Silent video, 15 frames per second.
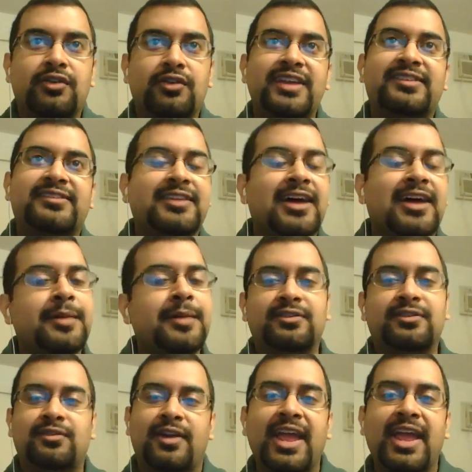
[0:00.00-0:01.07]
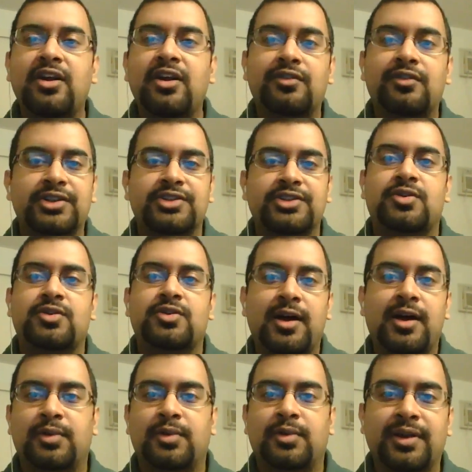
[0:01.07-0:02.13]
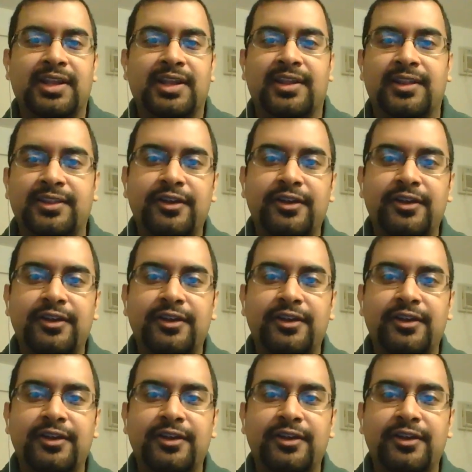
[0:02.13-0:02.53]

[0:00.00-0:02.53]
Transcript: Race Thompson ran over to Juwan Morgan,